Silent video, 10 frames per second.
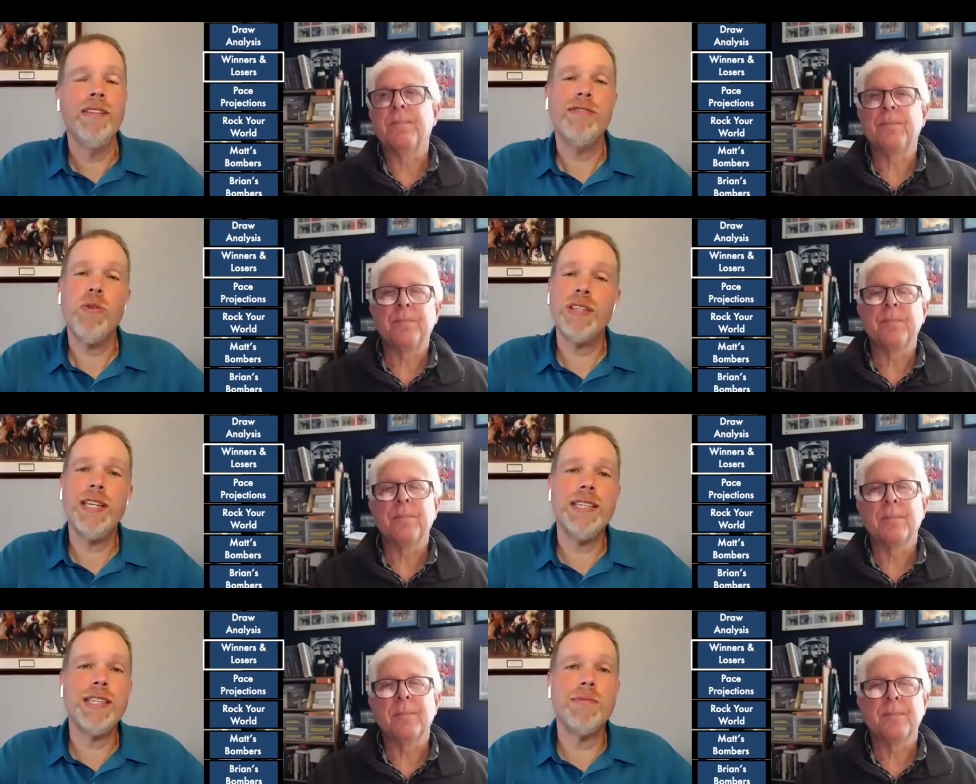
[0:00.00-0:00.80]

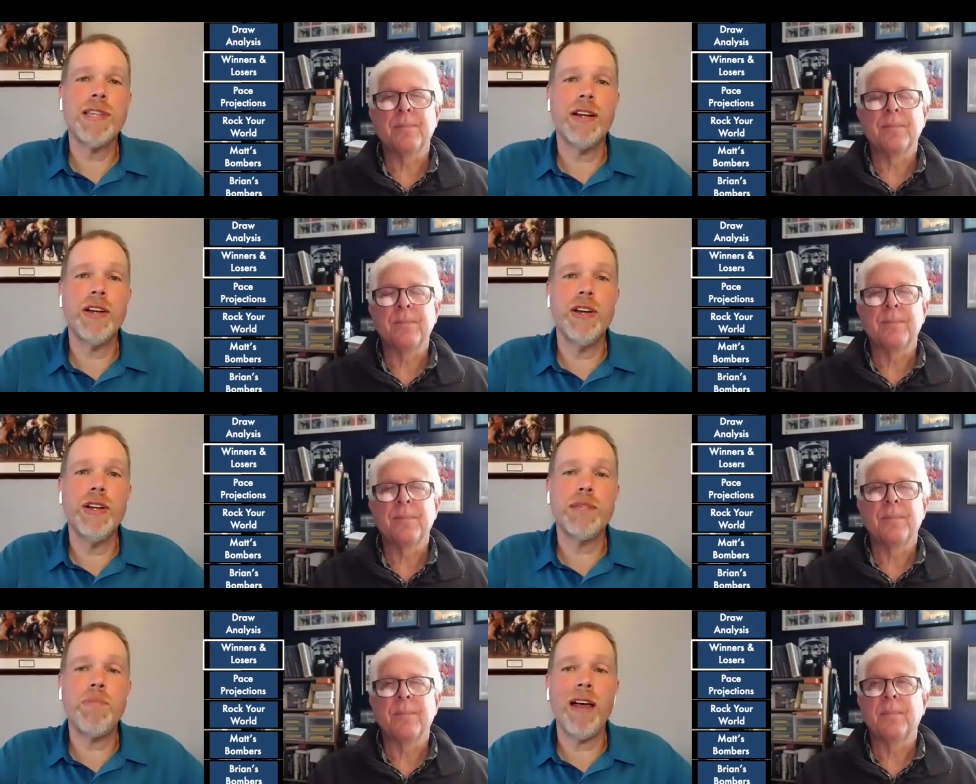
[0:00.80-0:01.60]
Speaker 1: 14 seems like a
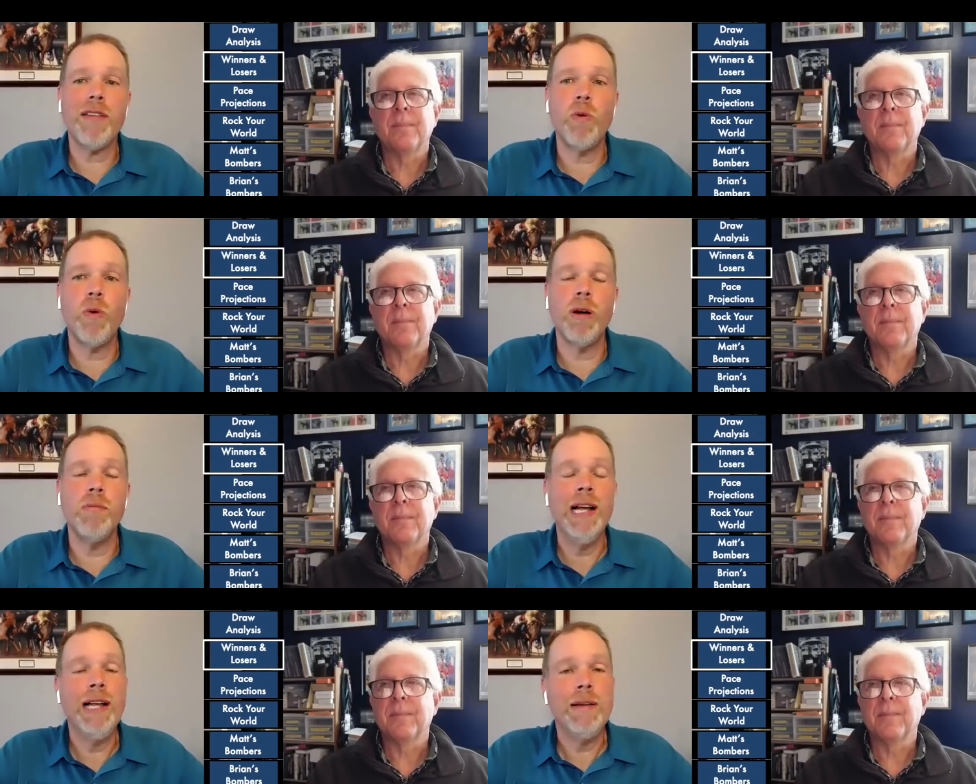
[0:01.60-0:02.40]
good spot for him.
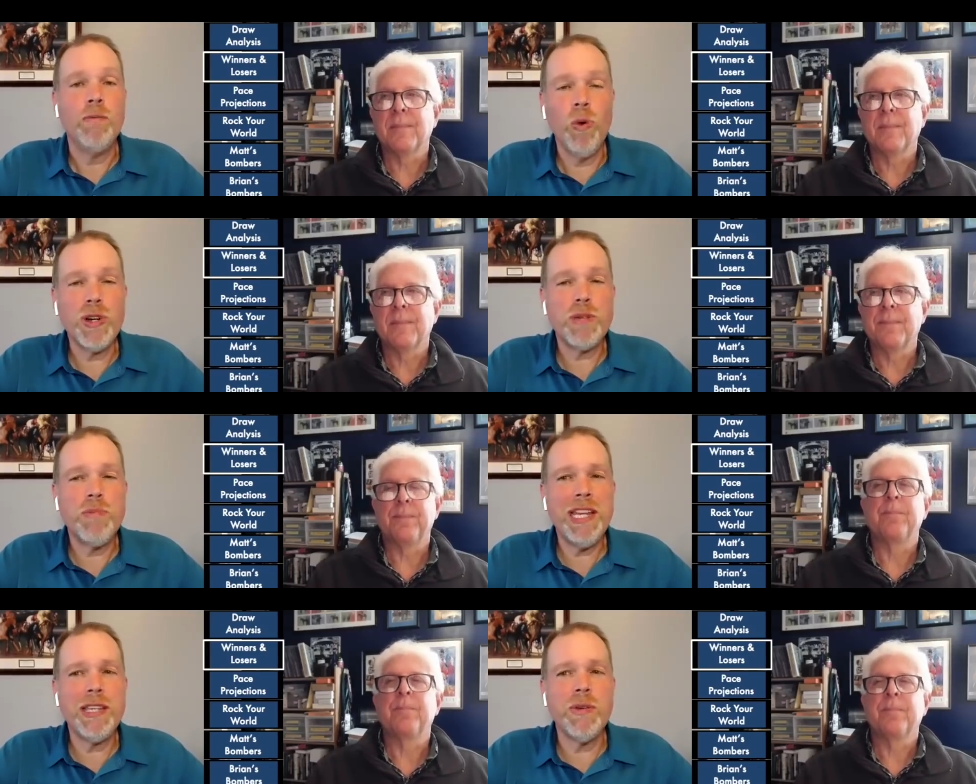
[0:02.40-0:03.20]
More
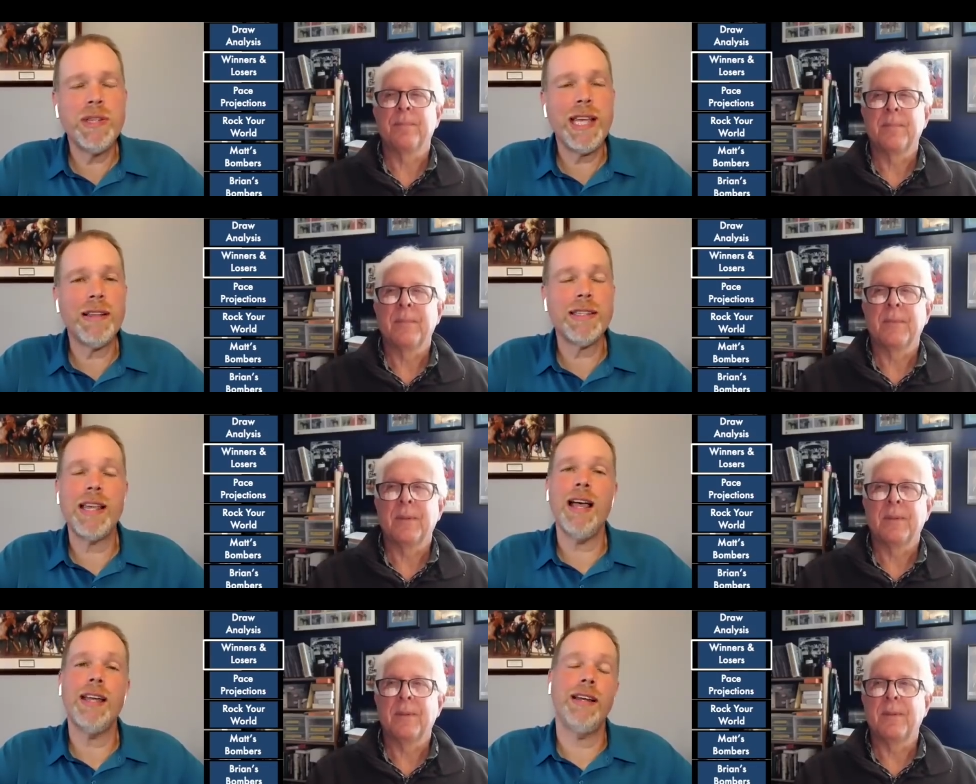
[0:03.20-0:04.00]
speed to his
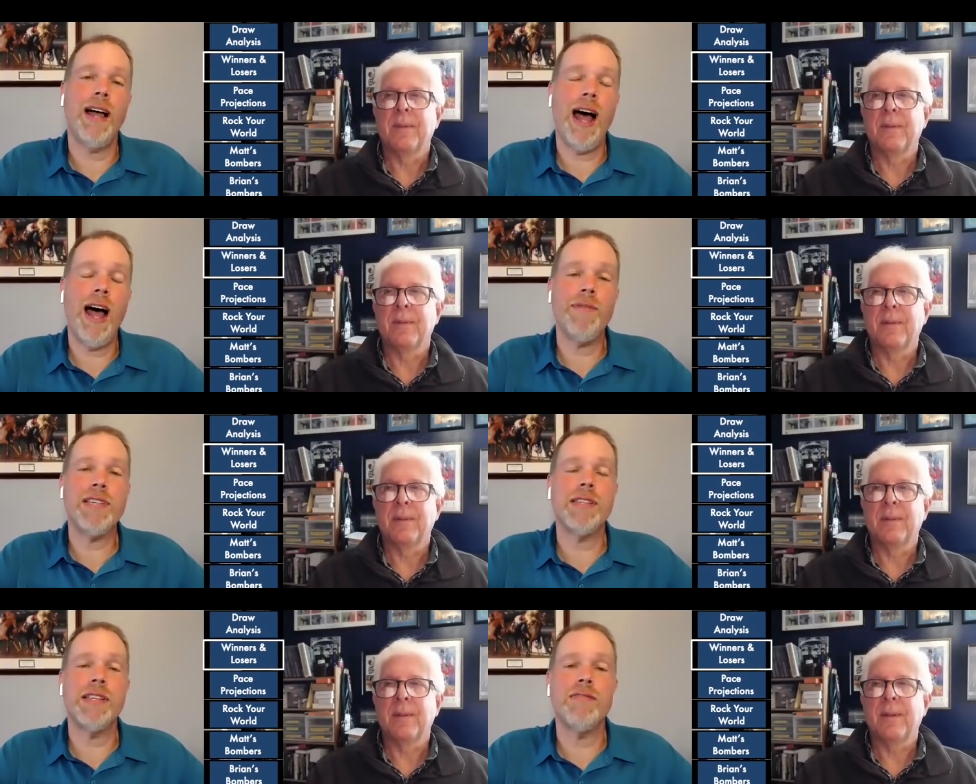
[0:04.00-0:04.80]
outside.
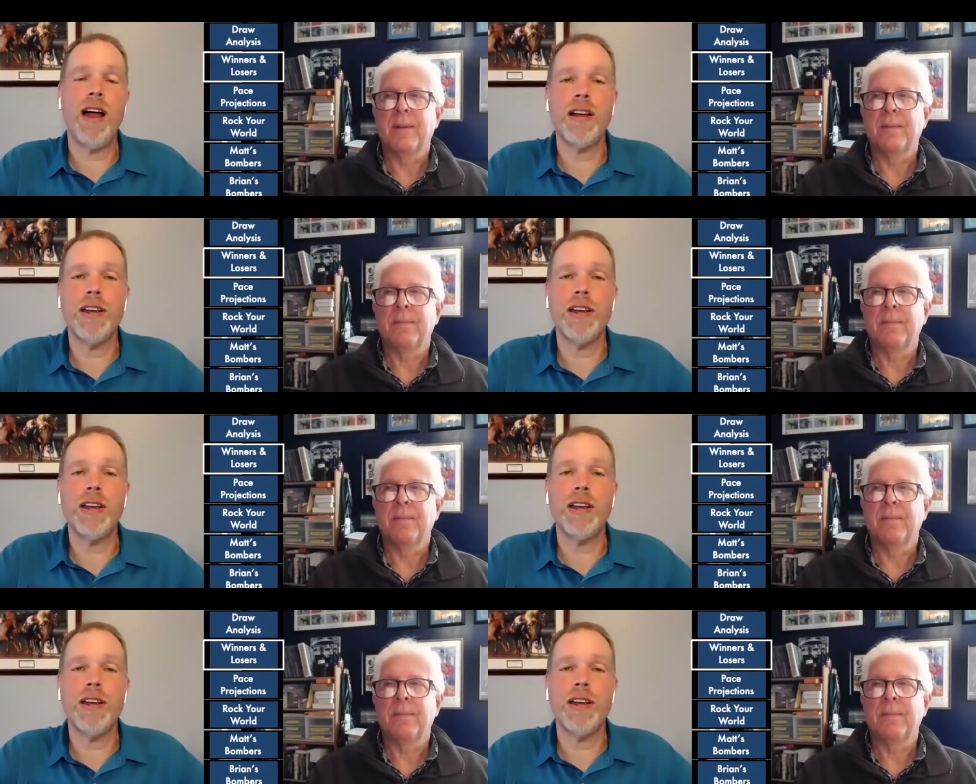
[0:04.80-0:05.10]
Obviously, Rock